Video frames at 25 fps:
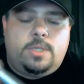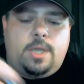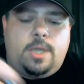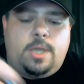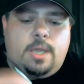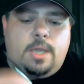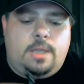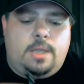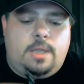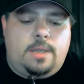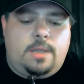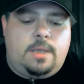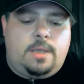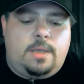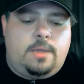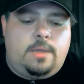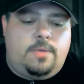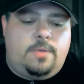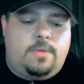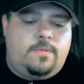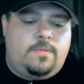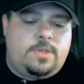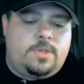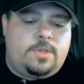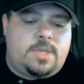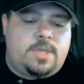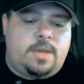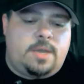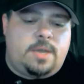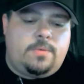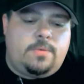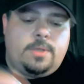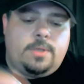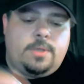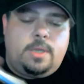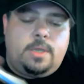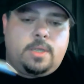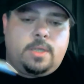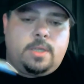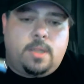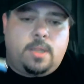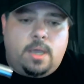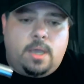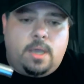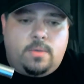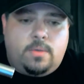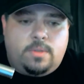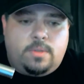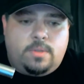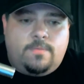and we've just had really good
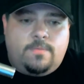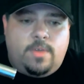luck with